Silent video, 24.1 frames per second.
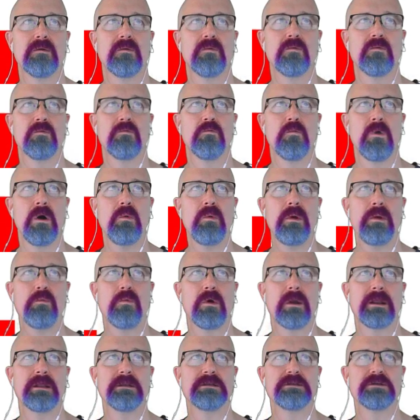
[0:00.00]
what we
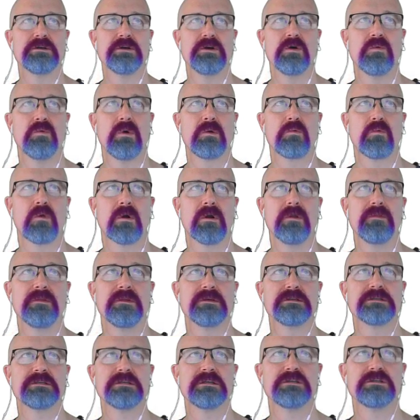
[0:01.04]
want to do when we're in
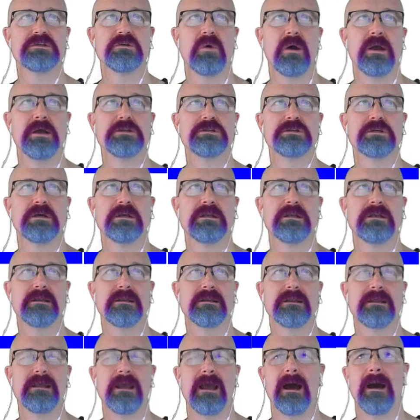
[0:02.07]
this situation,
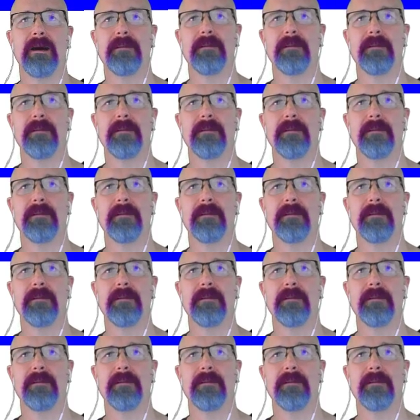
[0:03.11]
yeah.